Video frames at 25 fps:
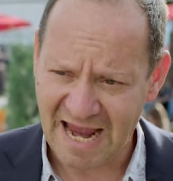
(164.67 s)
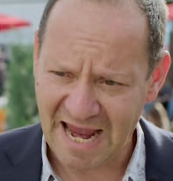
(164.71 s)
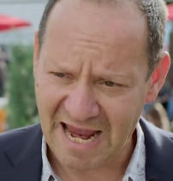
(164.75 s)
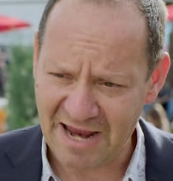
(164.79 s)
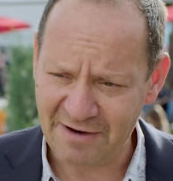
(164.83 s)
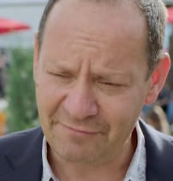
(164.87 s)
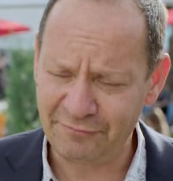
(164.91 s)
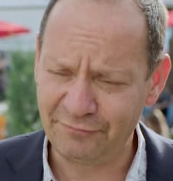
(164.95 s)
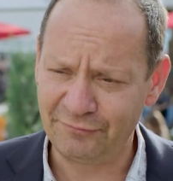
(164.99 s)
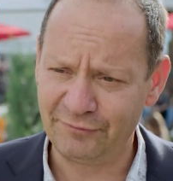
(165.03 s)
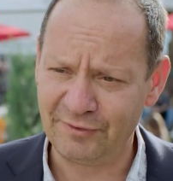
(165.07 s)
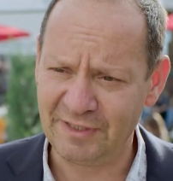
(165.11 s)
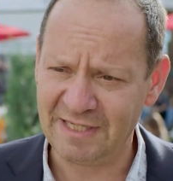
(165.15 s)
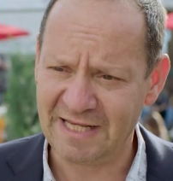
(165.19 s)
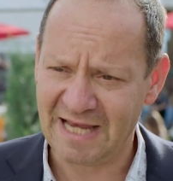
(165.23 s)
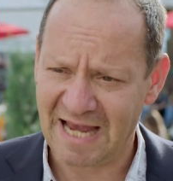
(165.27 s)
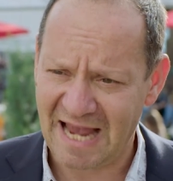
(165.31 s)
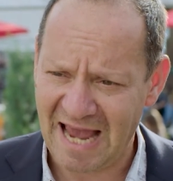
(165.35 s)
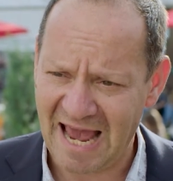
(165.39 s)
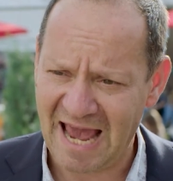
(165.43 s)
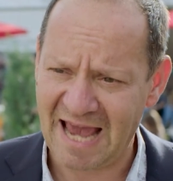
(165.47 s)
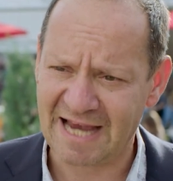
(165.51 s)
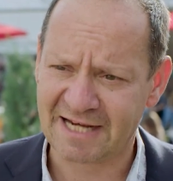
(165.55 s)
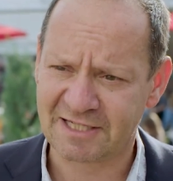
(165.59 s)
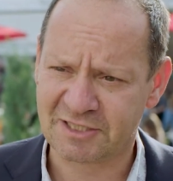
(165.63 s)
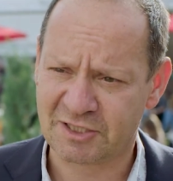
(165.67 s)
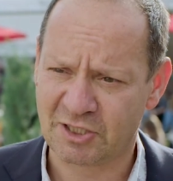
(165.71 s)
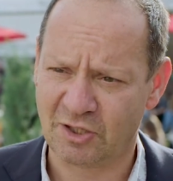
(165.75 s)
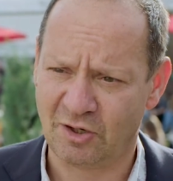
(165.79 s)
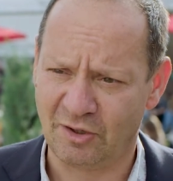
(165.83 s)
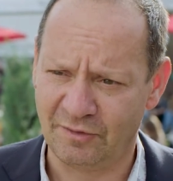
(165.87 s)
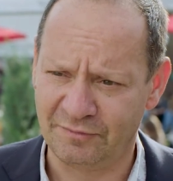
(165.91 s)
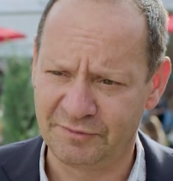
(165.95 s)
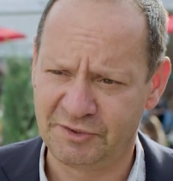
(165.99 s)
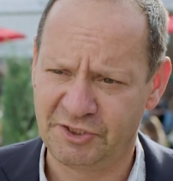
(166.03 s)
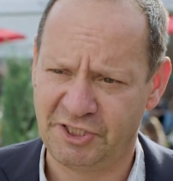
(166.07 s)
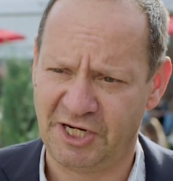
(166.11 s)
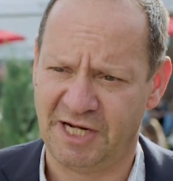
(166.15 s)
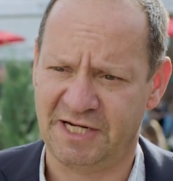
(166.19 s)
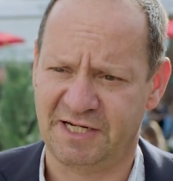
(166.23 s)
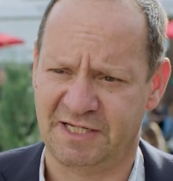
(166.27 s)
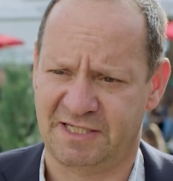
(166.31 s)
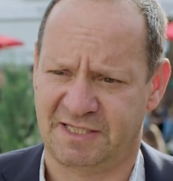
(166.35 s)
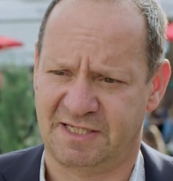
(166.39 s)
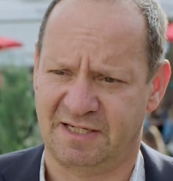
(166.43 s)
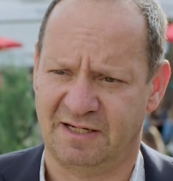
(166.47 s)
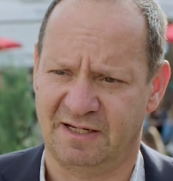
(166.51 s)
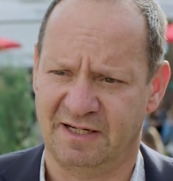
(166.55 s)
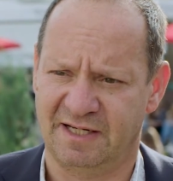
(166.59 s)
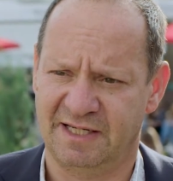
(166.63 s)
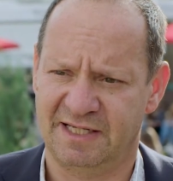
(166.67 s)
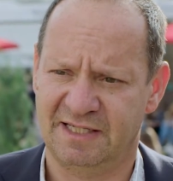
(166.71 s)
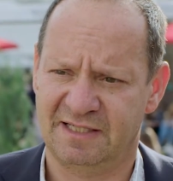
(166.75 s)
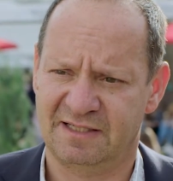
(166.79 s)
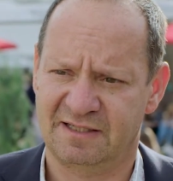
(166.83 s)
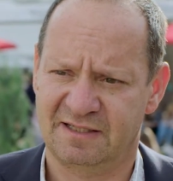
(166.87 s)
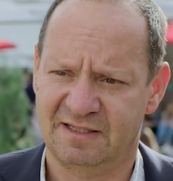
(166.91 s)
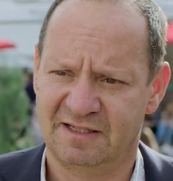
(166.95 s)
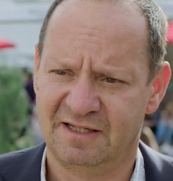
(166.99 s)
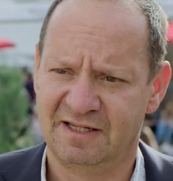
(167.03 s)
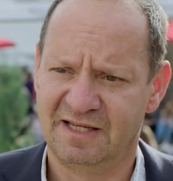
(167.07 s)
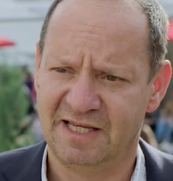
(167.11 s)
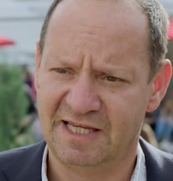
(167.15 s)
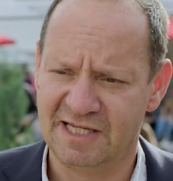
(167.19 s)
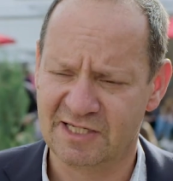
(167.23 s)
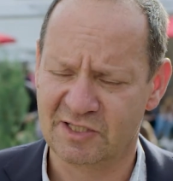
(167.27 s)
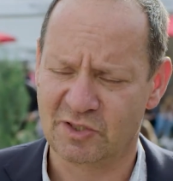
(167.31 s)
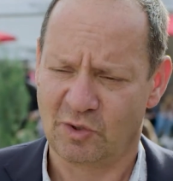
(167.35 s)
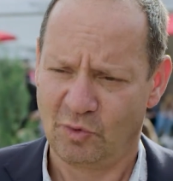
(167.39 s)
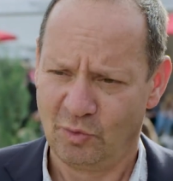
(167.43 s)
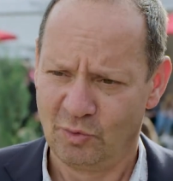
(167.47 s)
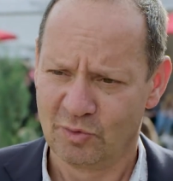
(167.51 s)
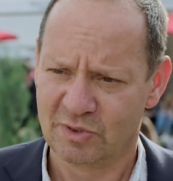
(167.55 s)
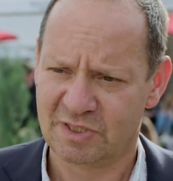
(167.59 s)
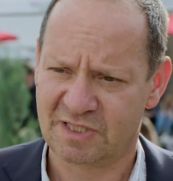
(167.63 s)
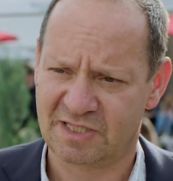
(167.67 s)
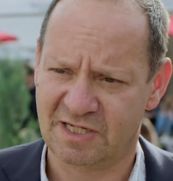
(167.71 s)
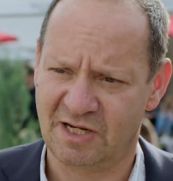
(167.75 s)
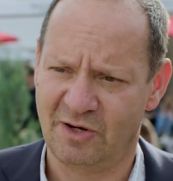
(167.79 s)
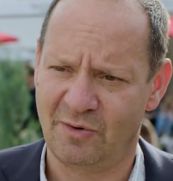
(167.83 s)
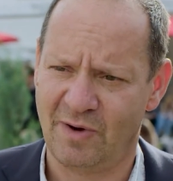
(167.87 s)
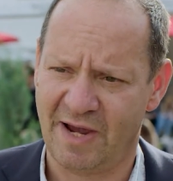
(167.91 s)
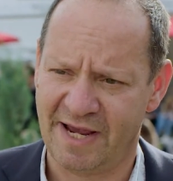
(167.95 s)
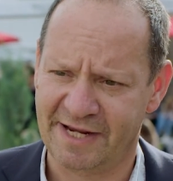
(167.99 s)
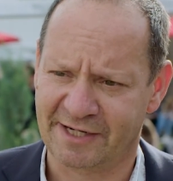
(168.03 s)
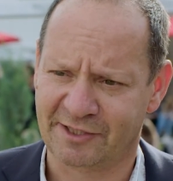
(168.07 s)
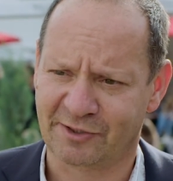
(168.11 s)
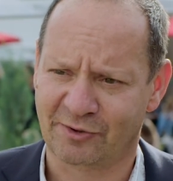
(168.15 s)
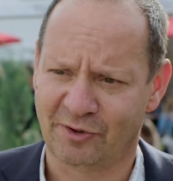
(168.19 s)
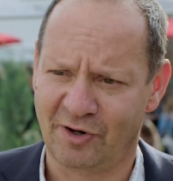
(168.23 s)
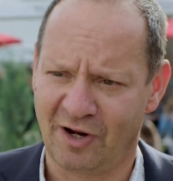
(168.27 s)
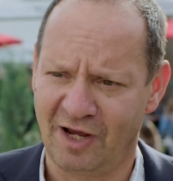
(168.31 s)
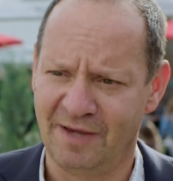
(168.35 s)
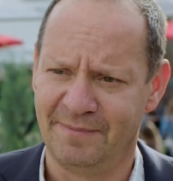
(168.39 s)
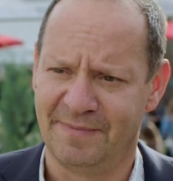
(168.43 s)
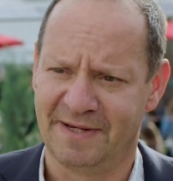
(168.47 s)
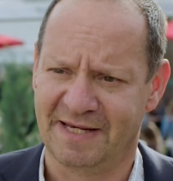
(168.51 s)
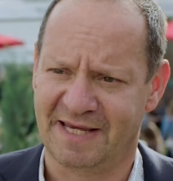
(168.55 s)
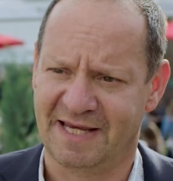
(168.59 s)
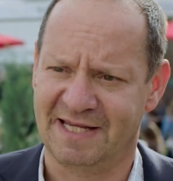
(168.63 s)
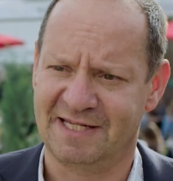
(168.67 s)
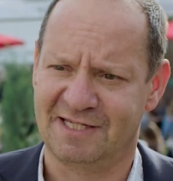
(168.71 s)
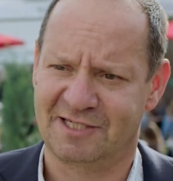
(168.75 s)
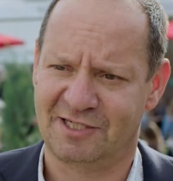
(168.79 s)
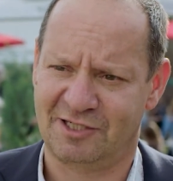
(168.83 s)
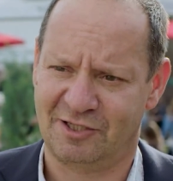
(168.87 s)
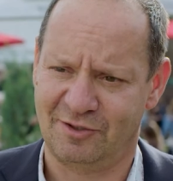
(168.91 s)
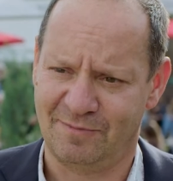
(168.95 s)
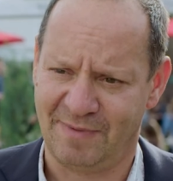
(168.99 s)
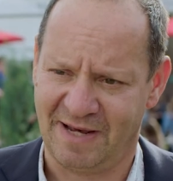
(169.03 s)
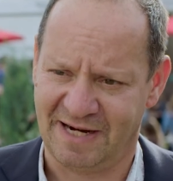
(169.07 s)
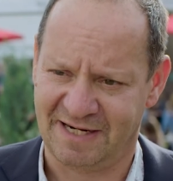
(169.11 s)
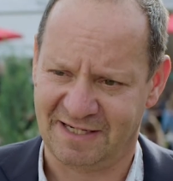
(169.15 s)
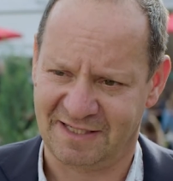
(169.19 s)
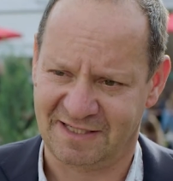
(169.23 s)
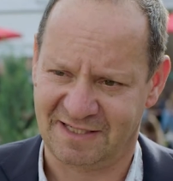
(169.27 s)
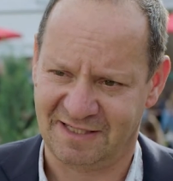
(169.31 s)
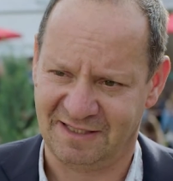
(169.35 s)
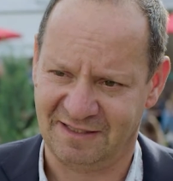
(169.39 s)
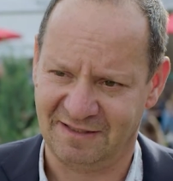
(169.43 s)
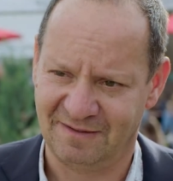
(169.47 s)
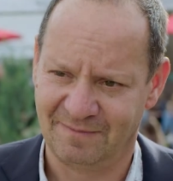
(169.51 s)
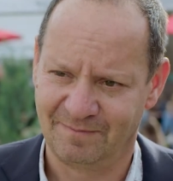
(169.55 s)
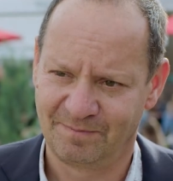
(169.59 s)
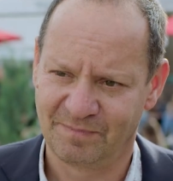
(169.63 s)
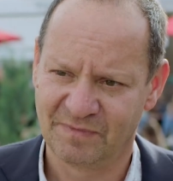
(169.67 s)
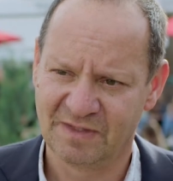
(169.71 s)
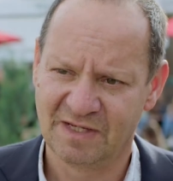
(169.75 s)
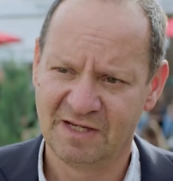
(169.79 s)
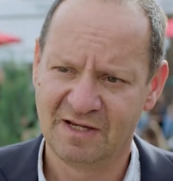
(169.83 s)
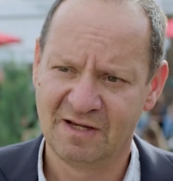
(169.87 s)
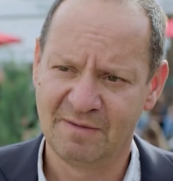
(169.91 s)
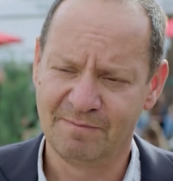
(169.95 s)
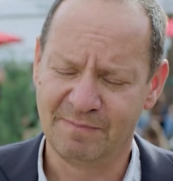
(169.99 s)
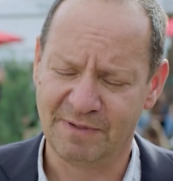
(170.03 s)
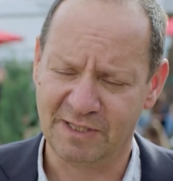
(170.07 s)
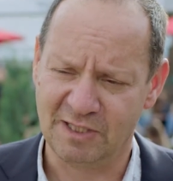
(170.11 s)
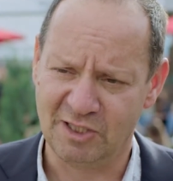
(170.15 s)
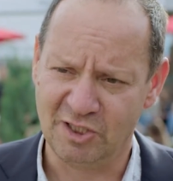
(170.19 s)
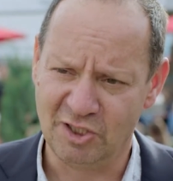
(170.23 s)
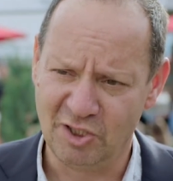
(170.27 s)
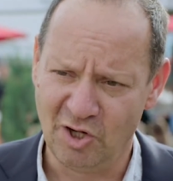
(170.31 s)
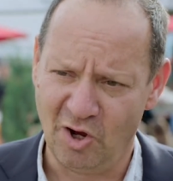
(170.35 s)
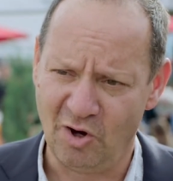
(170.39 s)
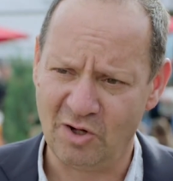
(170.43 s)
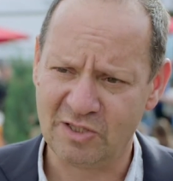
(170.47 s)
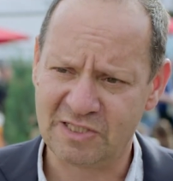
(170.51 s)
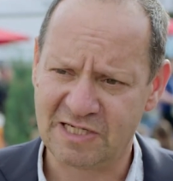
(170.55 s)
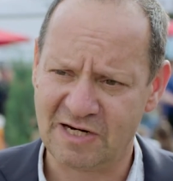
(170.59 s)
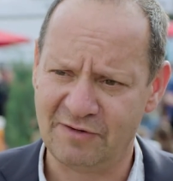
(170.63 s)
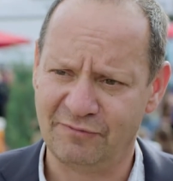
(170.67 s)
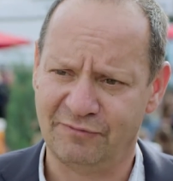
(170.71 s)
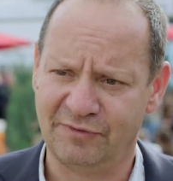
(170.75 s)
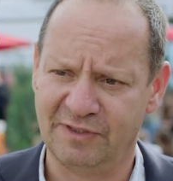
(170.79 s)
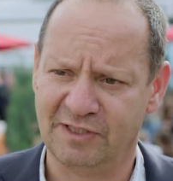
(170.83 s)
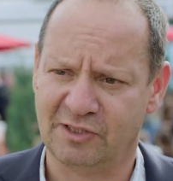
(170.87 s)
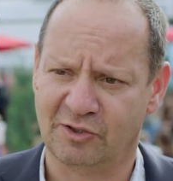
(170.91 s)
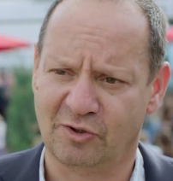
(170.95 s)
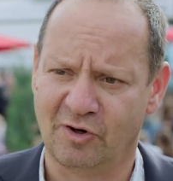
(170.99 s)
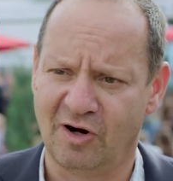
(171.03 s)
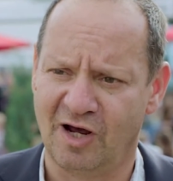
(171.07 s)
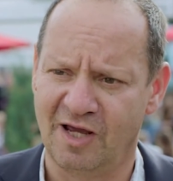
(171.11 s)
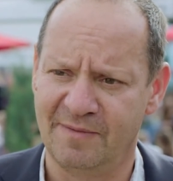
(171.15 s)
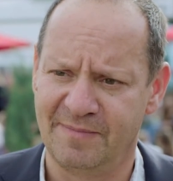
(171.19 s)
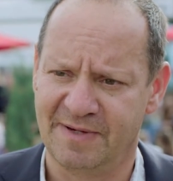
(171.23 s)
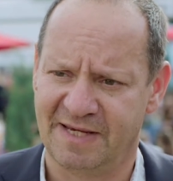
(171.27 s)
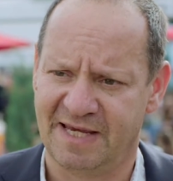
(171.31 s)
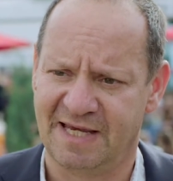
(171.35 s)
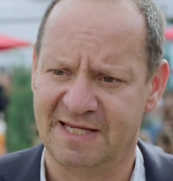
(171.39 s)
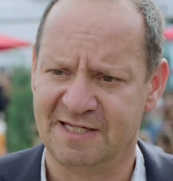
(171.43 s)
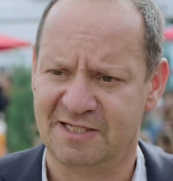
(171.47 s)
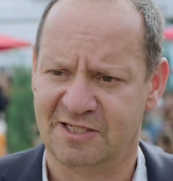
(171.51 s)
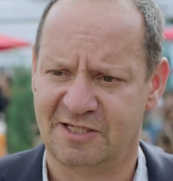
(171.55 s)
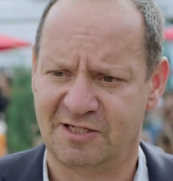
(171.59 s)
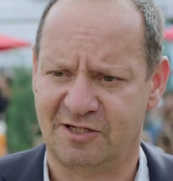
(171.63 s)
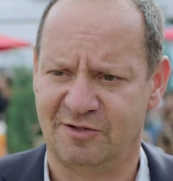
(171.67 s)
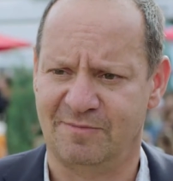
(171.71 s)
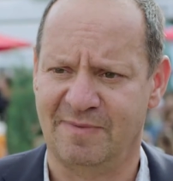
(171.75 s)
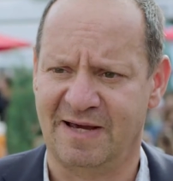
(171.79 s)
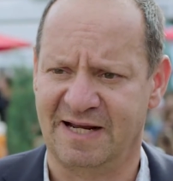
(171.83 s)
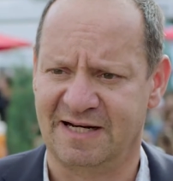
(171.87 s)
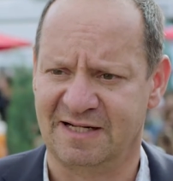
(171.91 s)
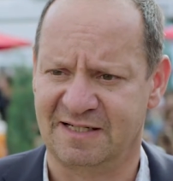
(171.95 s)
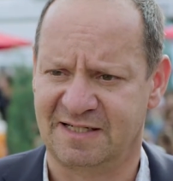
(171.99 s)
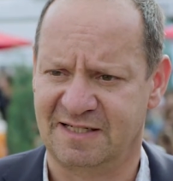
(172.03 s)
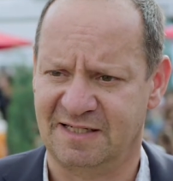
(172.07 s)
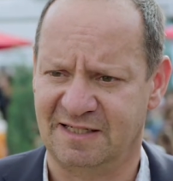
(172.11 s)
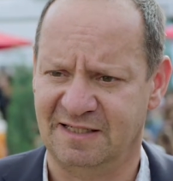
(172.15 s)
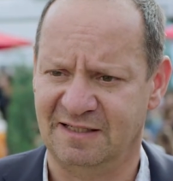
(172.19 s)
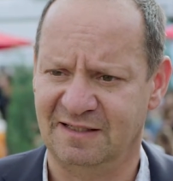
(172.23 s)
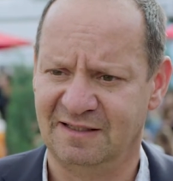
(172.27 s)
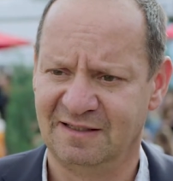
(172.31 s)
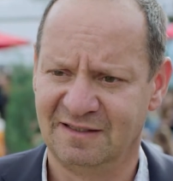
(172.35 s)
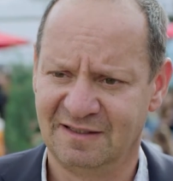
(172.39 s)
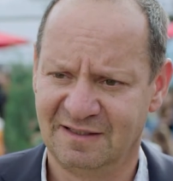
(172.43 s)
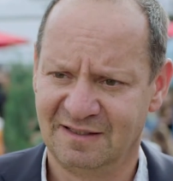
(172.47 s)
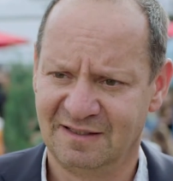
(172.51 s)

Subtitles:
Every act of genocide is also a crime against humanity, but not every crime against humanity